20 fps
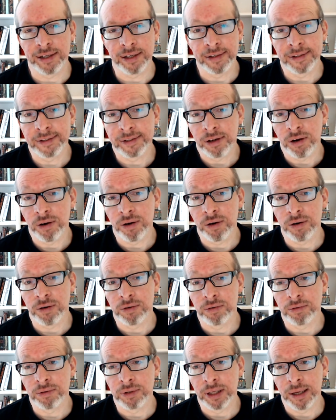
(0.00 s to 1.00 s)
And
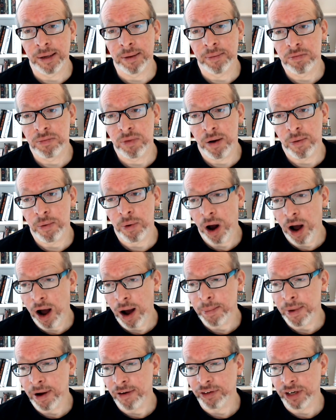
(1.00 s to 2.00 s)
so
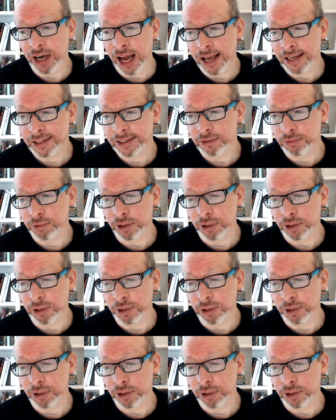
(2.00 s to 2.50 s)
I'm often asked,